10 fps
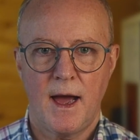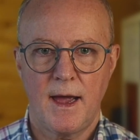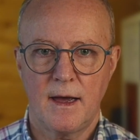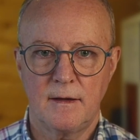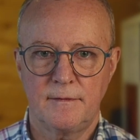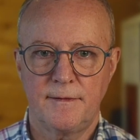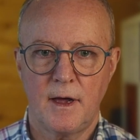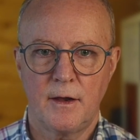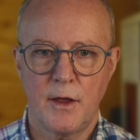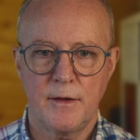I have
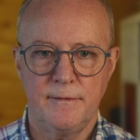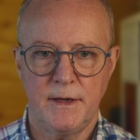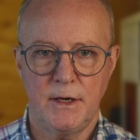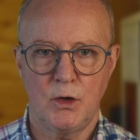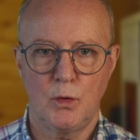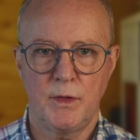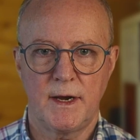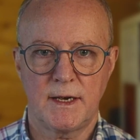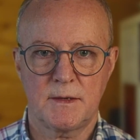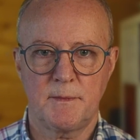another video
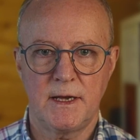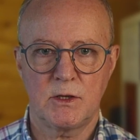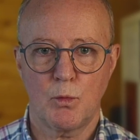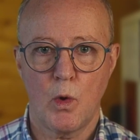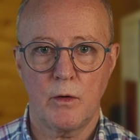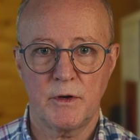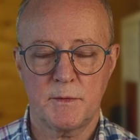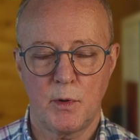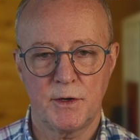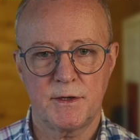that explains what
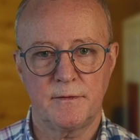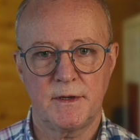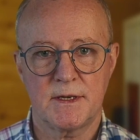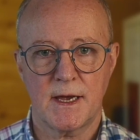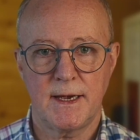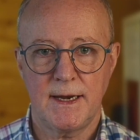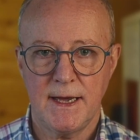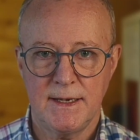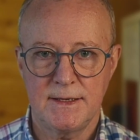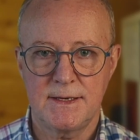responsive design
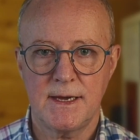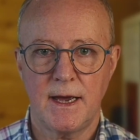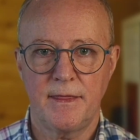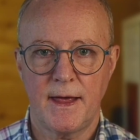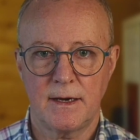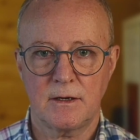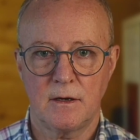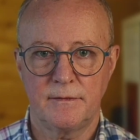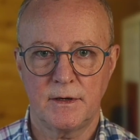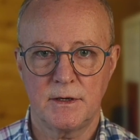is, and that
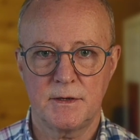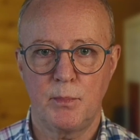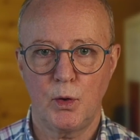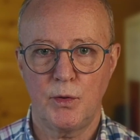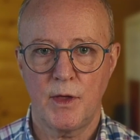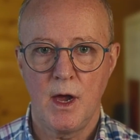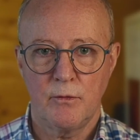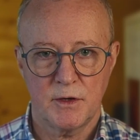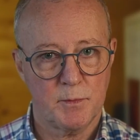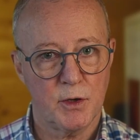covers both
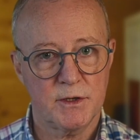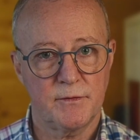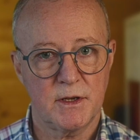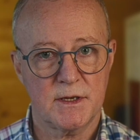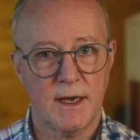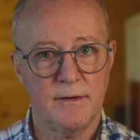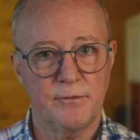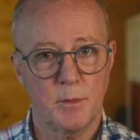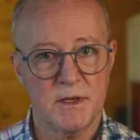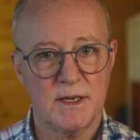responsive design
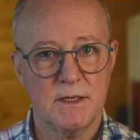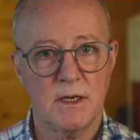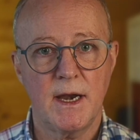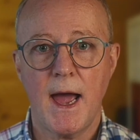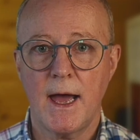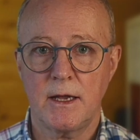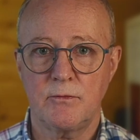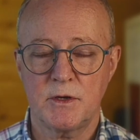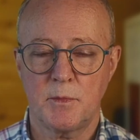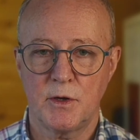for position
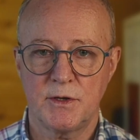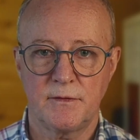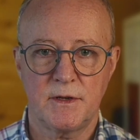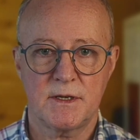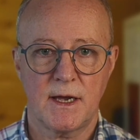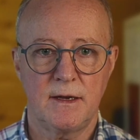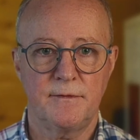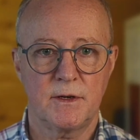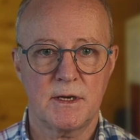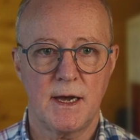and responsive design
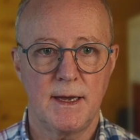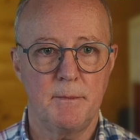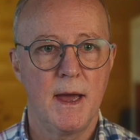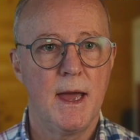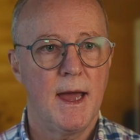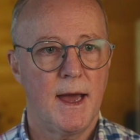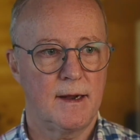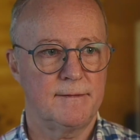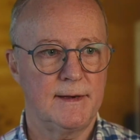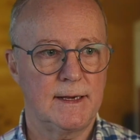for time, and
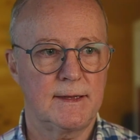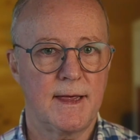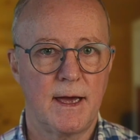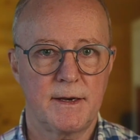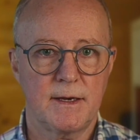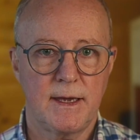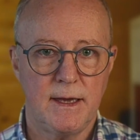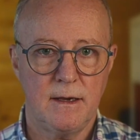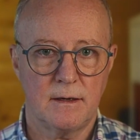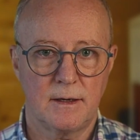I've linked that
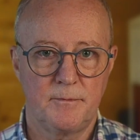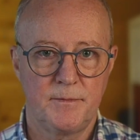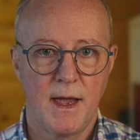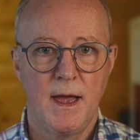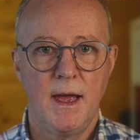here.